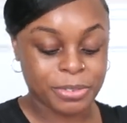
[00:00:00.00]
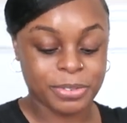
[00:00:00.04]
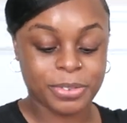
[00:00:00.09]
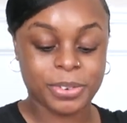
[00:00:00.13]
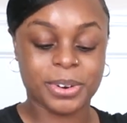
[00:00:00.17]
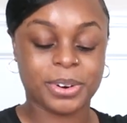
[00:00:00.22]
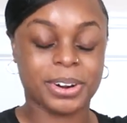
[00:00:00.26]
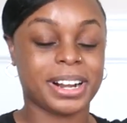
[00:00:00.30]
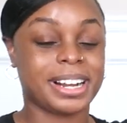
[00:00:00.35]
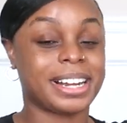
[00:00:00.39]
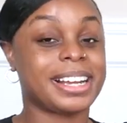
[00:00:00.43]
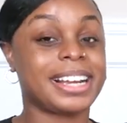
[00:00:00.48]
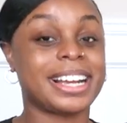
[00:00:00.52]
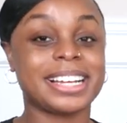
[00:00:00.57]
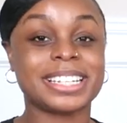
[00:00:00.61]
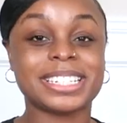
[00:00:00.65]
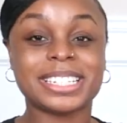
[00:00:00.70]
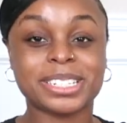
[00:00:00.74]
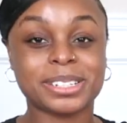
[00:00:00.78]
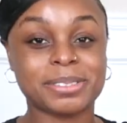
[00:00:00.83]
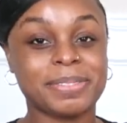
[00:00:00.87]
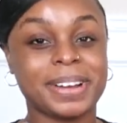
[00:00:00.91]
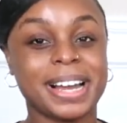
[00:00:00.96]
for
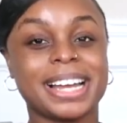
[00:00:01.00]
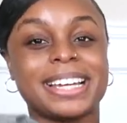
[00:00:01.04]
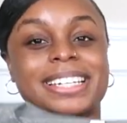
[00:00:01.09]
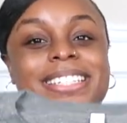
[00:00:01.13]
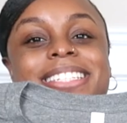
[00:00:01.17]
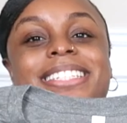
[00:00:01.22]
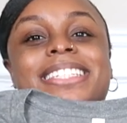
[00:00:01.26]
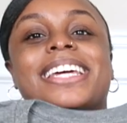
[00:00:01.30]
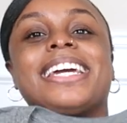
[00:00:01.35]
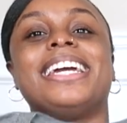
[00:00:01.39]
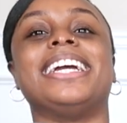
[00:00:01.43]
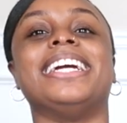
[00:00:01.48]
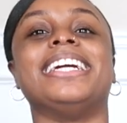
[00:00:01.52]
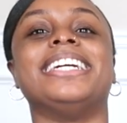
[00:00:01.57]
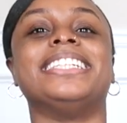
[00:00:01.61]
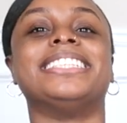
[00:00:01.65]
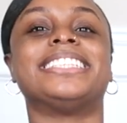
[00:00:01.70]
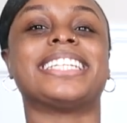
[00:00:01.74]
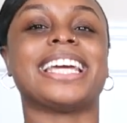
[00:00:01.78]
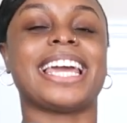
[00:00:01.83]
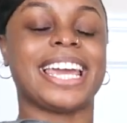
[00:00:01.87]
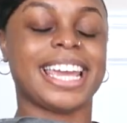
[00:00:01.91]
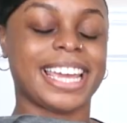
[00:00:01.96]
customized
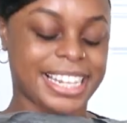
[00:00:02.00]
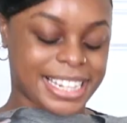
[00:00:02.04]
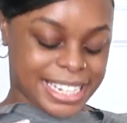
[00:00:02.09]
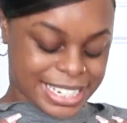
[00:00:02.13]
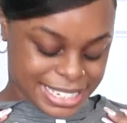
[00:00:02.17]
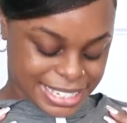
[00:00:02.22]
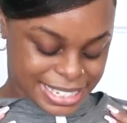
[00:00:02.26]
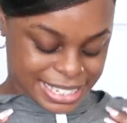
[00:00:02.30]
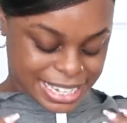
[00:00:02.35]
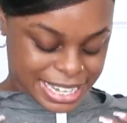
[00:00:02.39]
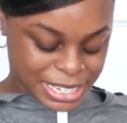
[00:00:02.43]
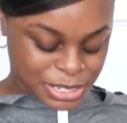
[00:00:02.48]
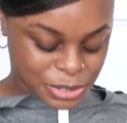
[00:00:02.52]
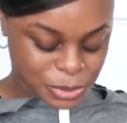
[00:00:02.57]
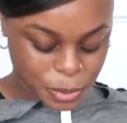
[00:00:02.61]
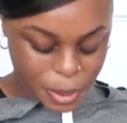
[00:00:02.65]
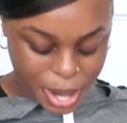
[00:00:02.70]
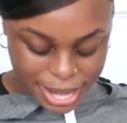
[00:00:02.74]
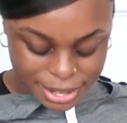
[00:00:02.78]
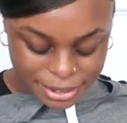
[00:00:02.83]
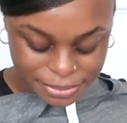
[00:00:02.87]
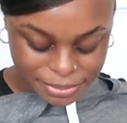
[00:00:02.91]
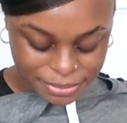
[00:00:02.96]
things. And this says
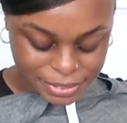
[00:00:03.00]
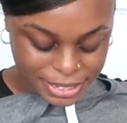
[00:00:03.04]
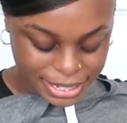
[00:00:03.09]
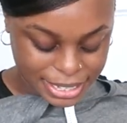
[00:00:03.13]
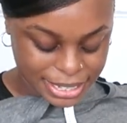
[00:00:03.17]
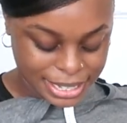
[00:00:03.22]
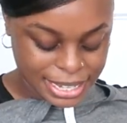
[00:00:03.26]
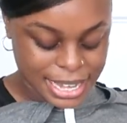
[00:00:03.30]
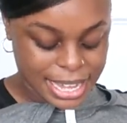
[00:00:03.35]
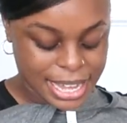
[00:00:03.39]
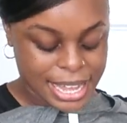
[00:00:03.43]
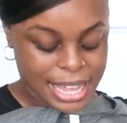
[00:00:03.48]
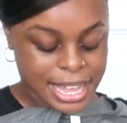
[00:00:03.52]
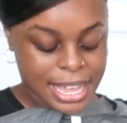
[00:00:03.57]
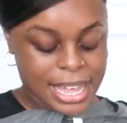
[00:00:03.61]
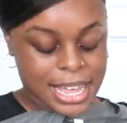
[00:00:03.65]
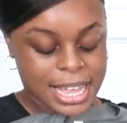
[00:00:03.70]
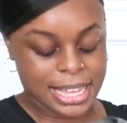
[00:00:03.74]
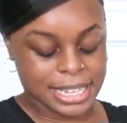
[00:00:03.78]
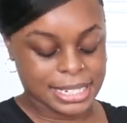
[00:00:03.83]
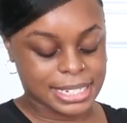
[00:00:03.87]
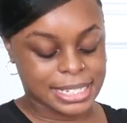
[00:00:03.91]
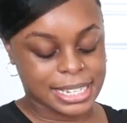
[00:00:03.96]
wifey,
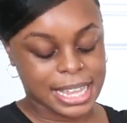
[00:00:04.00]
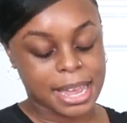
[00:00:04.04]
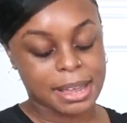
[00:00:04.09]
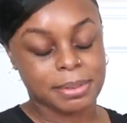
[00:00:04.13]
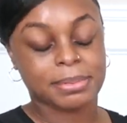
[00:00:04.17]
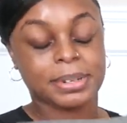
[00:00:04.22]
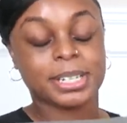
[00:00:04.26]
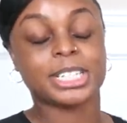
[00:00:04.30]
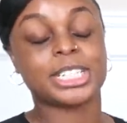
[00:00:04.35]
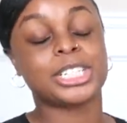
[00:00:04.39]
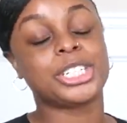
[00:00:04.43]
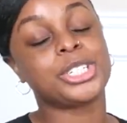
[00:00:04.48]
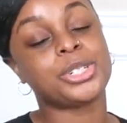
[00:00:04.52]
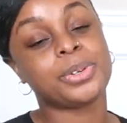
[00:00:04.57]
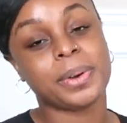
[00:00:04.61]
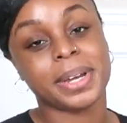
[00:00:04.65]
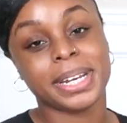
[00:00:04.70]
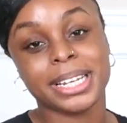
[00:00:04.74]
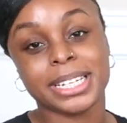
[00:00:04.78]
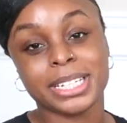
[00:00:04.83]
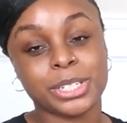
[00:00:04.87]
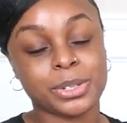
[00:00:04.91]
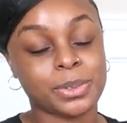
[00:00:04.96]
established
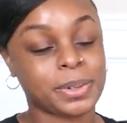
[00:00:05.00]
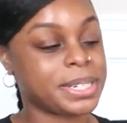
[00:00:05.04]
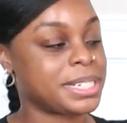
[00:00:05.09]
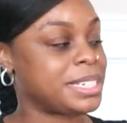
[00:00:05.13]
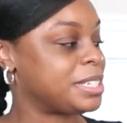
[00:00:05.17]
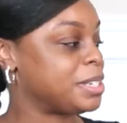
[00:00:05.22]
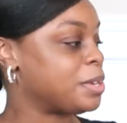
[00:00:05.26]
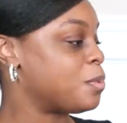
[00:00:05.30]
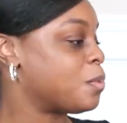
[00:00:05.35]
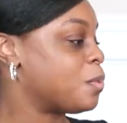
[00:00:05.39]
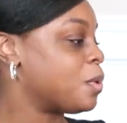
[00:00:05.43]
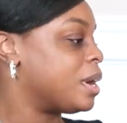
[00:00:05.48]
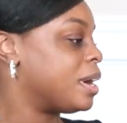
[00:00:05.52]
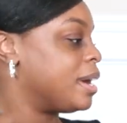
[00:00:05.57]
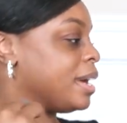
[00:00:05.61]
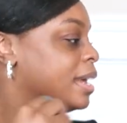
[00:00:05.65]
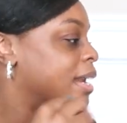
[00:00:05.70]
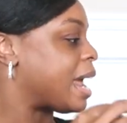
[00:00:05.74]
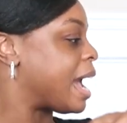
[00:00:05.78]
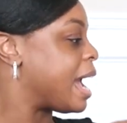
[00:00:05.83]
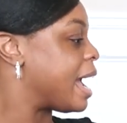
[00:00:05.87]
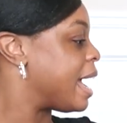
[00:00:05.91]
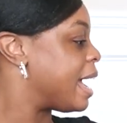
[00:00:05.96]
twenty twenty-one.
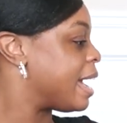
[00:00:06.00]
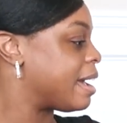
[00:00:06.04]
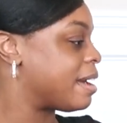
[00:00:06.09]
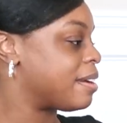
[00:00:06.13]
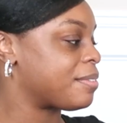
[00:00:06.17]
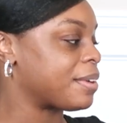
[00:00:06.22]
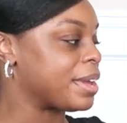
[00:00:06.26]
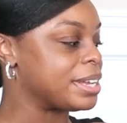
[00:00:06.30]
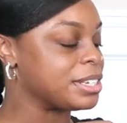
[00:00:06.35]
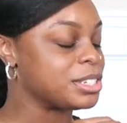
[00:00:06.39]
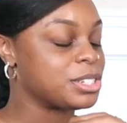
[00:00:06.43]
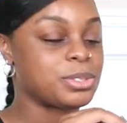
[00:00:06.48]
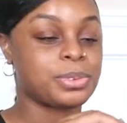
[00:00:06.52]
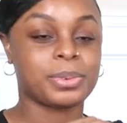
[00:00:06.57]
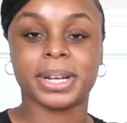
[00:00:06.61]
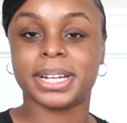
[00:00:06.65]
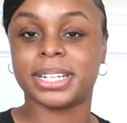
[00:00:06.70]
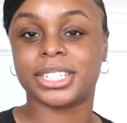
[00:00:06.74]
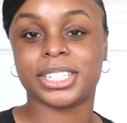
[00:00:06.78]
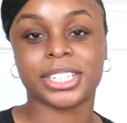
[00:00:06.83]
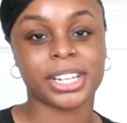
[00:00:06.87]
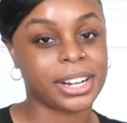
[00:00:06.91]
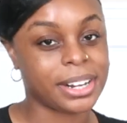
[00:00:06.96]
I have a
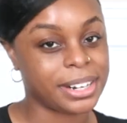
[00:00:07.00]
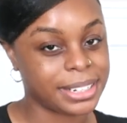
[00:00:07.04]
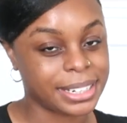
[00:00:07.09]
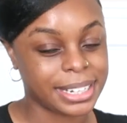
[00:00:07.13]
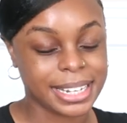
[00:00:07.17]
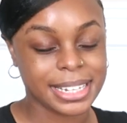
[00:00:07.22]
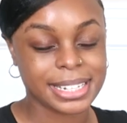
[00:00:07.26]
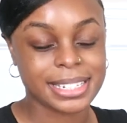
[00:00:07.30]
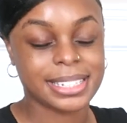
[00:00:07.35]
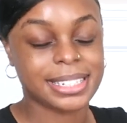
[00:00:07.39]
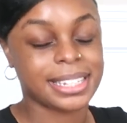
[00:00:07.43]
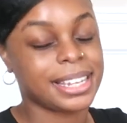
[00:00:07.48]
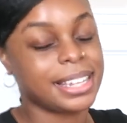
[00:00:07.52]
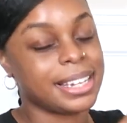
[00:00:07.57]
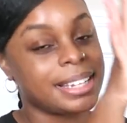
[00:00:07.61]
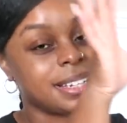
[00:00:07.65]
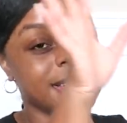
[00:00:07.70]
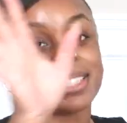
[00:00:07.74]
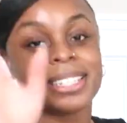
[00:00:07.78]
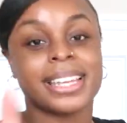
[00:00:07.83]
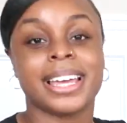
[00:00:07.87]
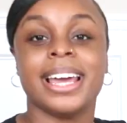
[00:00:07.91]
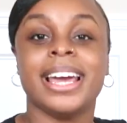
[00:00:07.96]
sweatshirt that
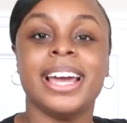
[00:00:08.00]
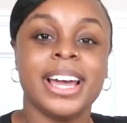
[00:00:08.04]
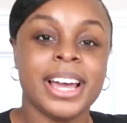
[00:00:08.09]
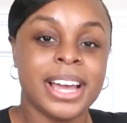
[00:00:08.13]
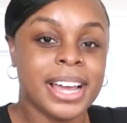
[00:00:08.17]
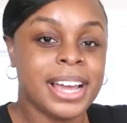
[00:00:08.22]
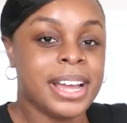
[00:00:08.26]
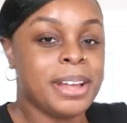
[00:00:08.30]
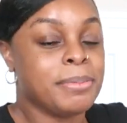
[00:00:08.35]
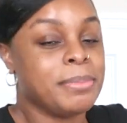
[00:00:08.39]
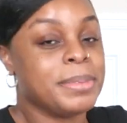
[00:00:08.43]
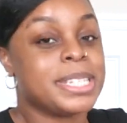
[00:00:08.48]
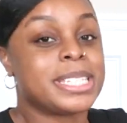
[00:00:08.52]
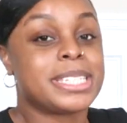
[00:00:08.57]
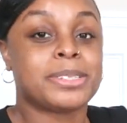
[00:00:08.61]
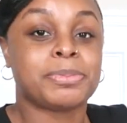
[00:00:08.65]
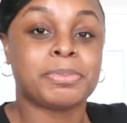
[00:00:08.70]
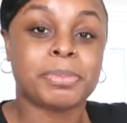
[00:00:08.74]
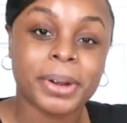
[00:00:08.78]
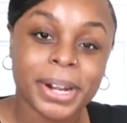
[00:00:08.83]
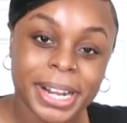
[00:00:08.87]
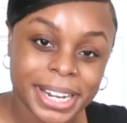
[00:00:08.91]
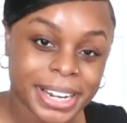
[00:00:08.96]
says Miss
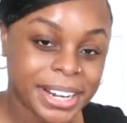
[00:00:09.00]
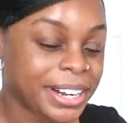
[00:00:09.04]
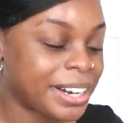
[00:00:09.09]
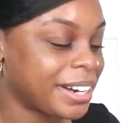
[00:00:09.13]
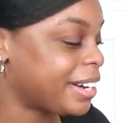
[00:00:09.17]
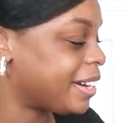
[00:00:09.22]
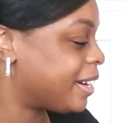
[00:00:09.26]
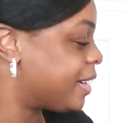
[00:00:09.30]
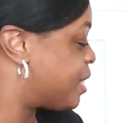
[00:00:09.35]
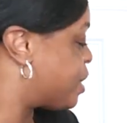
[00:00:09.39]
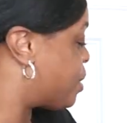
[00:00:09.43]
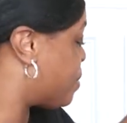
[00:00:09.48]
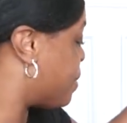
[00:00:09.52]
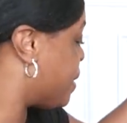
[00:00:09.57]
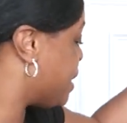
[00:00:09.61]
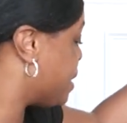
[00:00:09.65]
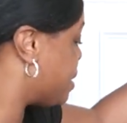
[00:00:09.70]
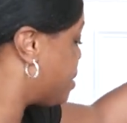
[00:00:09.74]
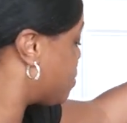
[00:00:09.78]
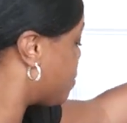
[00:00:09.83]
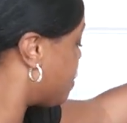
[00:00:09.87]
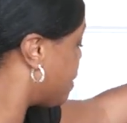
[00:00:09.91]
Springer twenty